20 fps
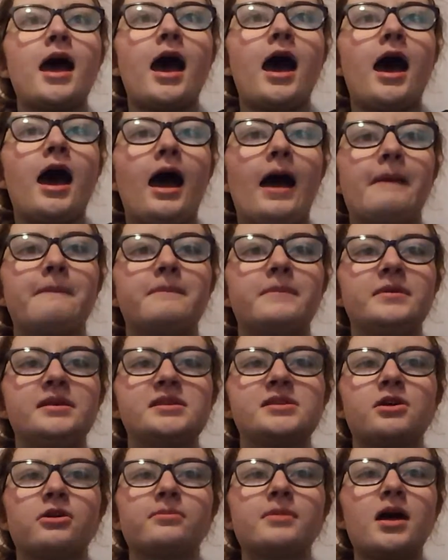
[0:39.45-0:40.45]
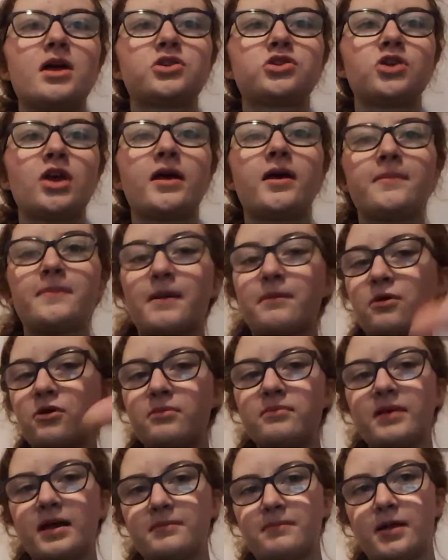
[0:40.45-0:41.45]
Um, so I'm not sure, I'm not
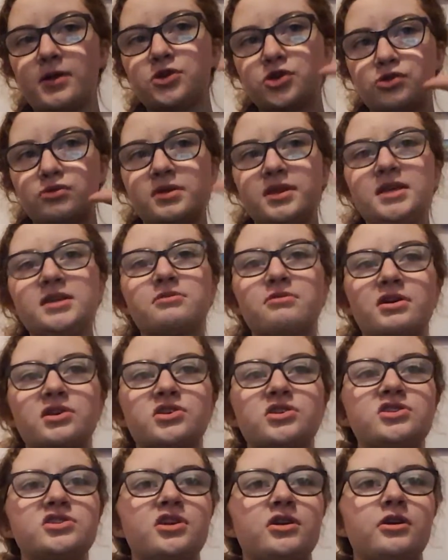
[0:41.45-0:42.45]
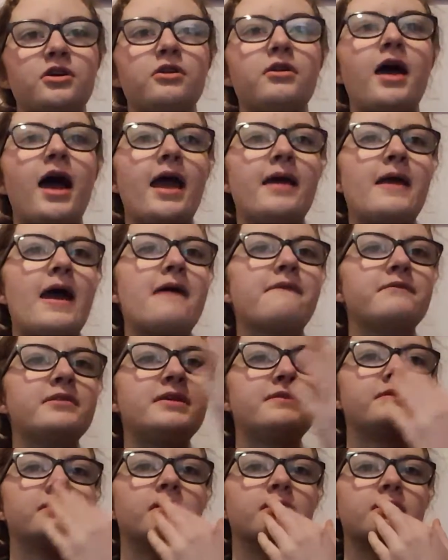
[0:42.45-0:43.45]
going, I'm not sure what these questions are. I haven't
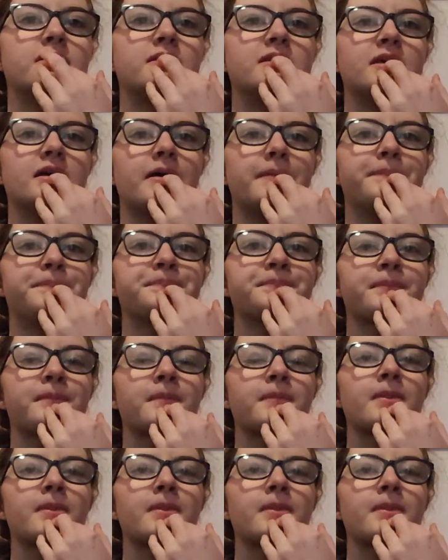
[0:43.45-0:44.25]
even looked at them.